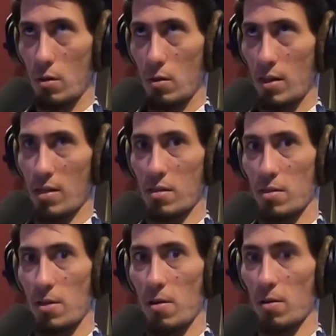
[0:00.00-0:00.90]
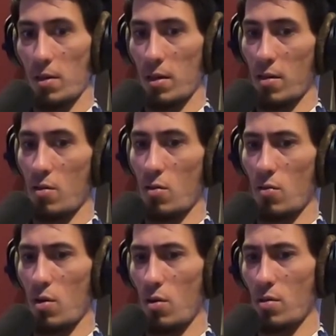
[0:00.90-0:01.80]
necessarily. Like, you
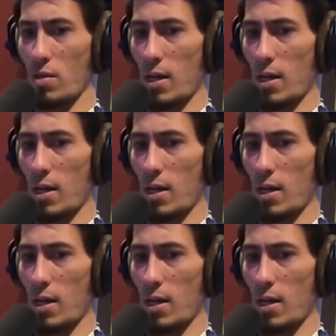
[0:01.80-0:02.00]
don't notice